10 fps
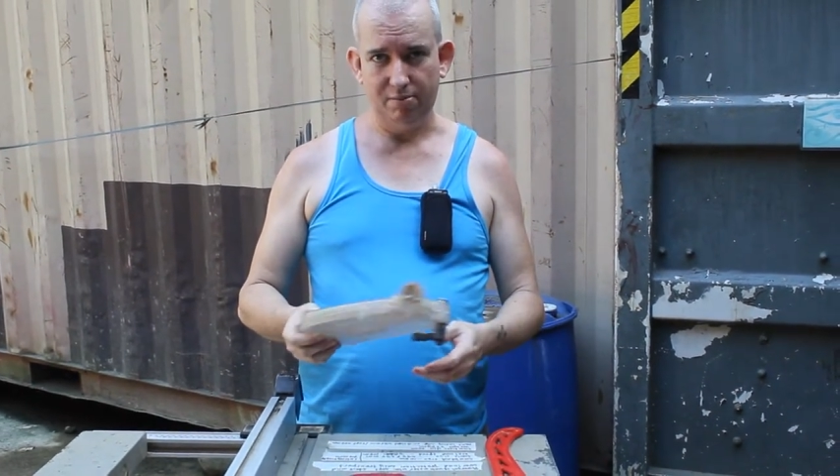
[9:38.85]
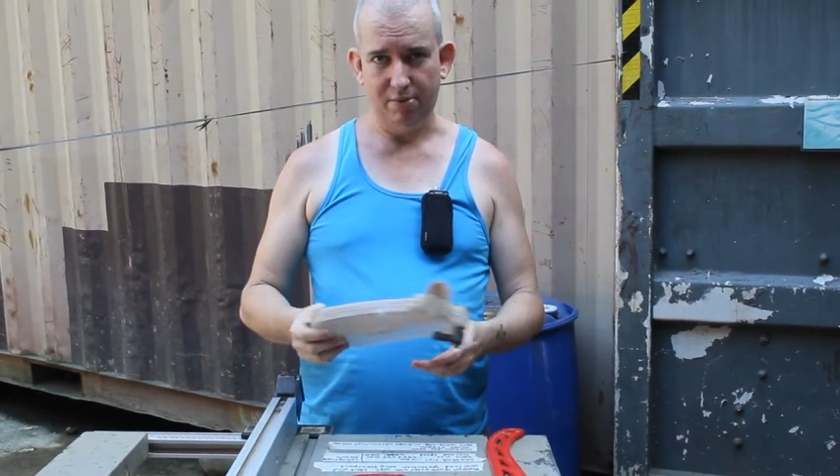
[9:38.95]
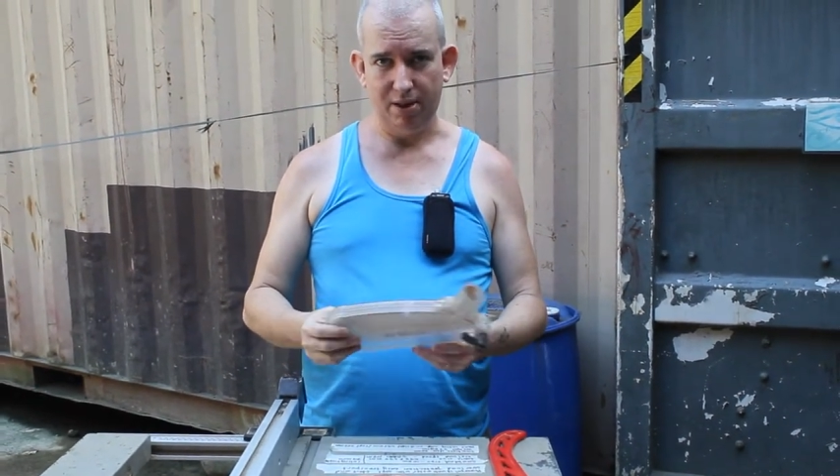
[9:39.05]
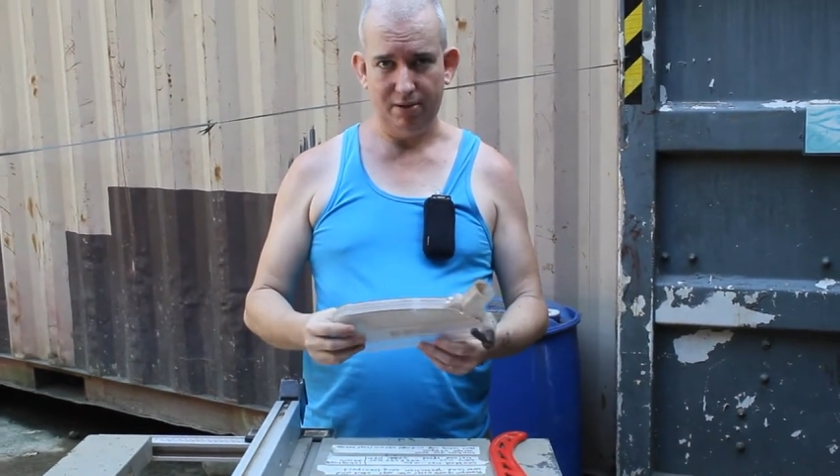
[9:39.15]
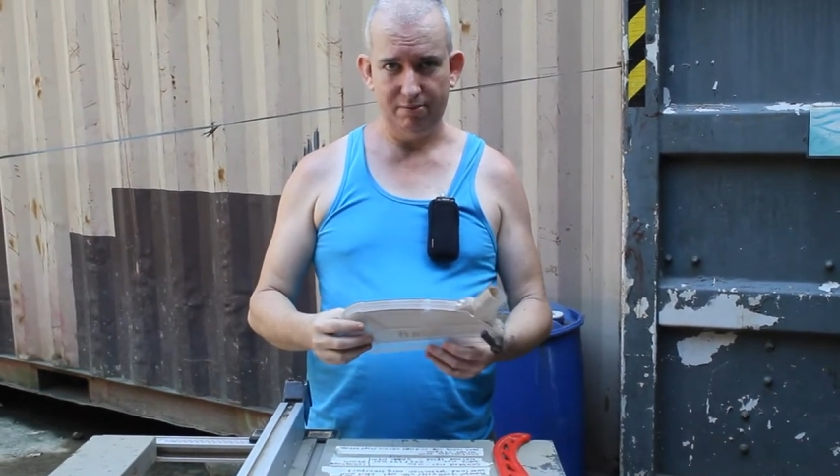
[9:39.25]

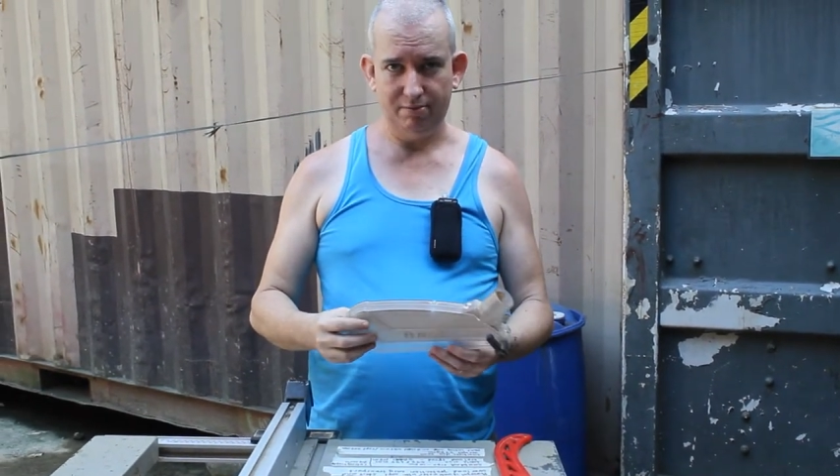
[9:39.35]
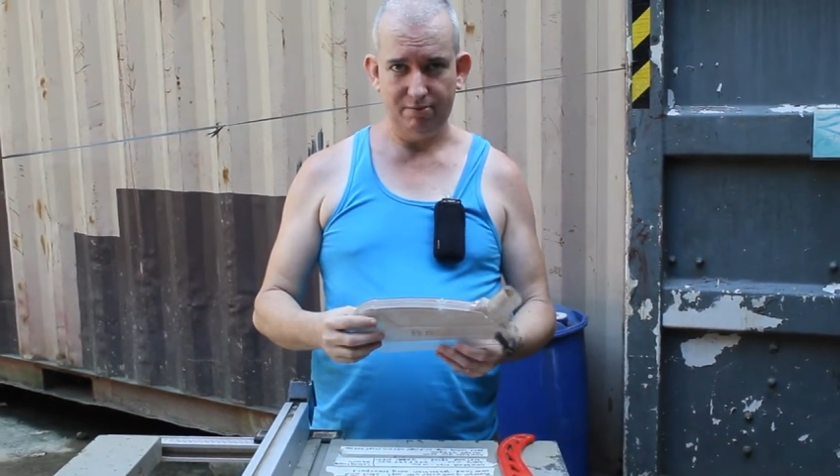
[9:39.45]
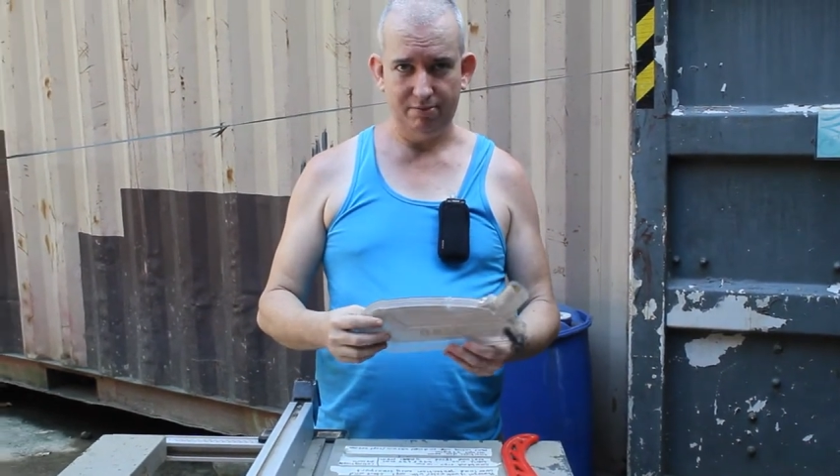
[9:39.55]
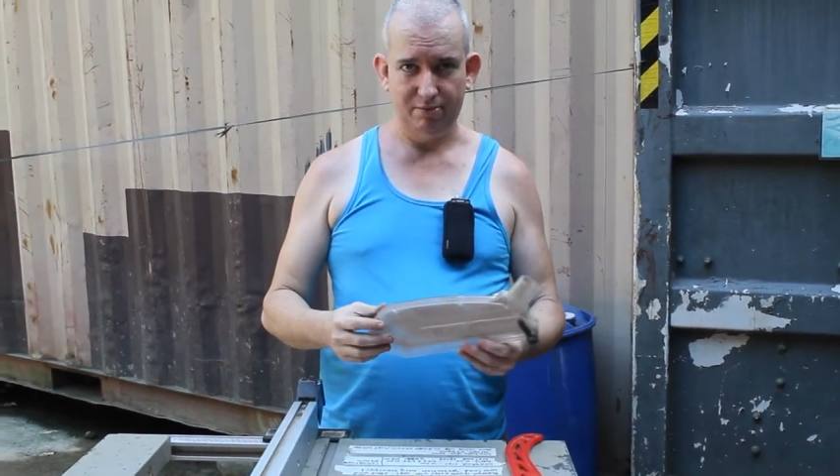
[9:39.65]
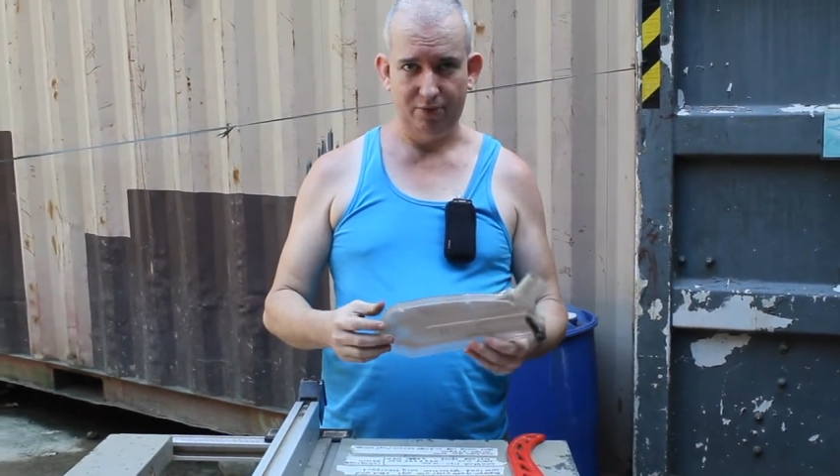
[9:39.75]
But
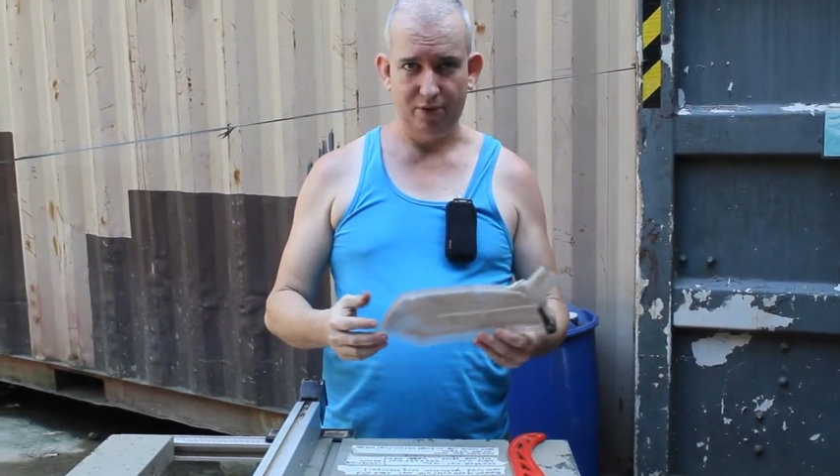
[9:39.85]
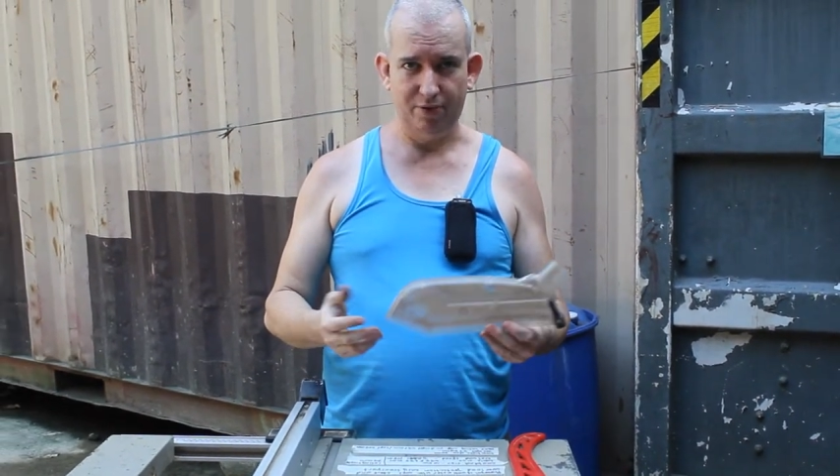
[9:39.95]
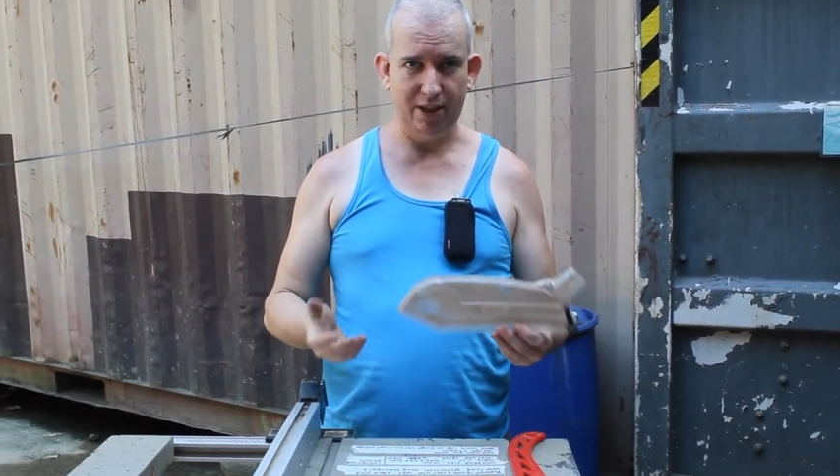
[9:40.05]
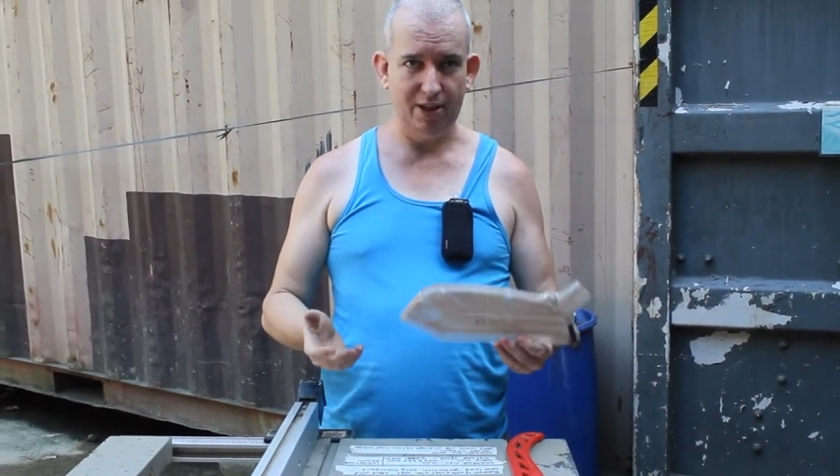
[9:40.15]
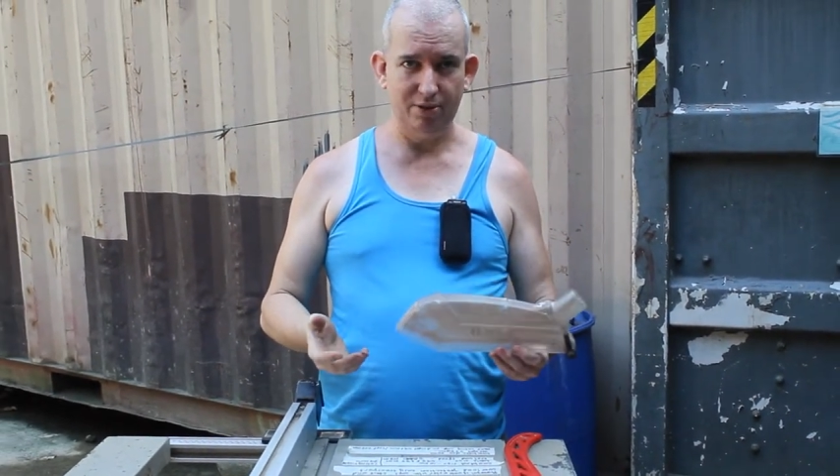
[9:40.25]
for
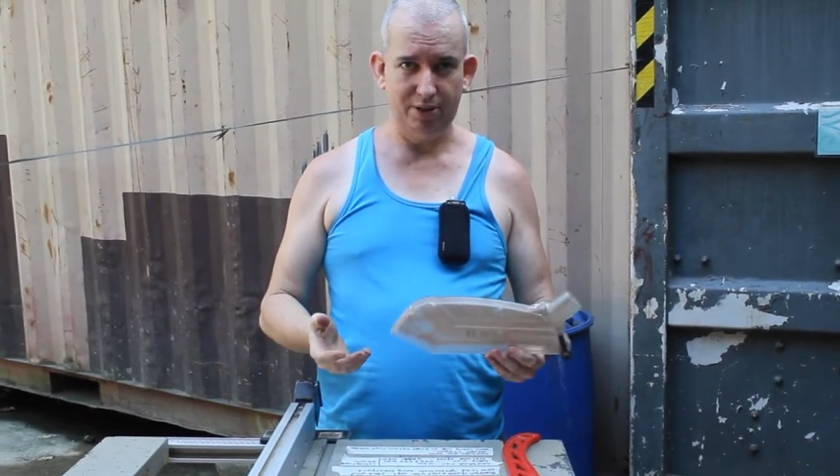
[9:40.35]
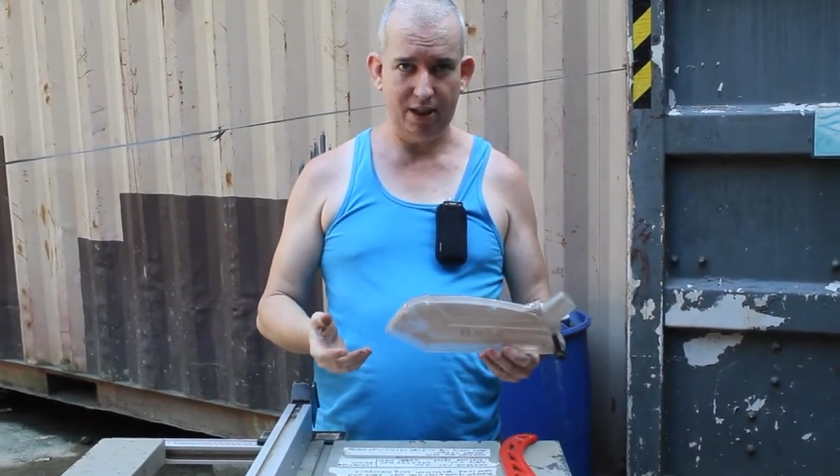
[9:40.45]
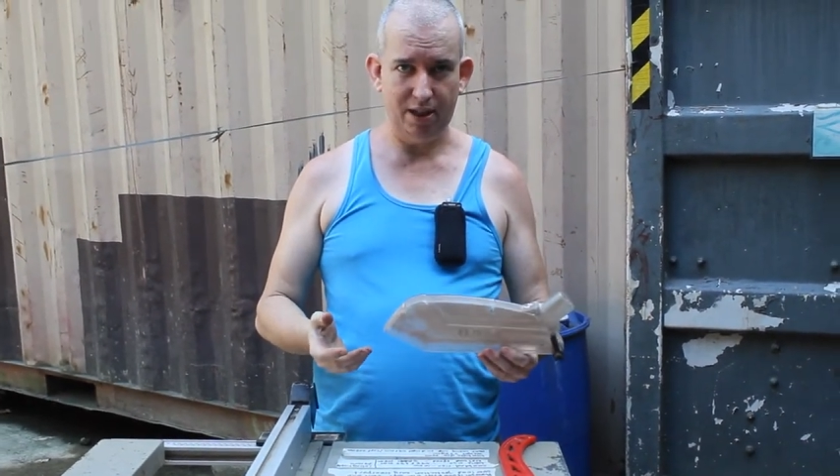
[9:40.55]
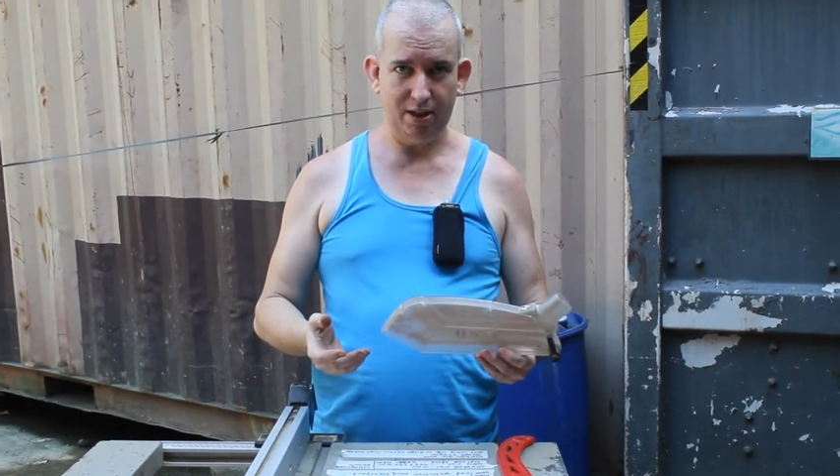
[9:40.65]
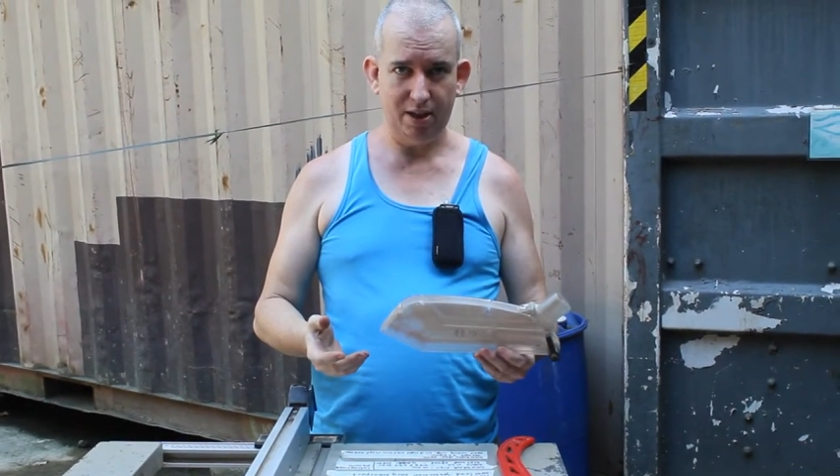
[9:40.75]
video's
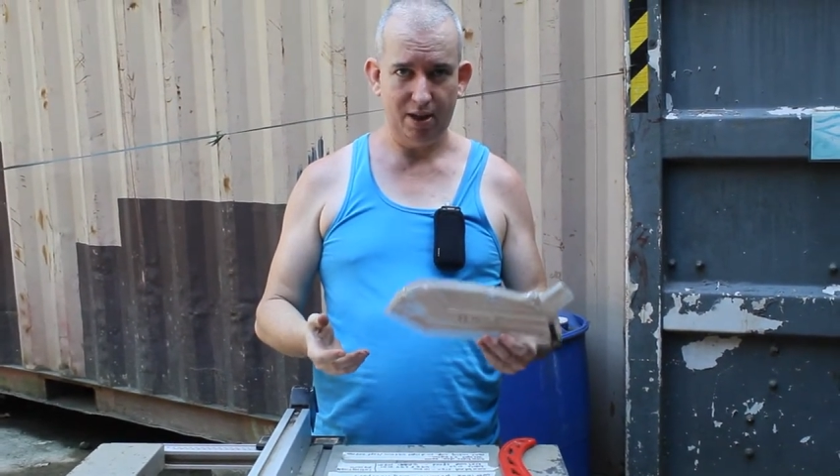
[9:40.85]
sake,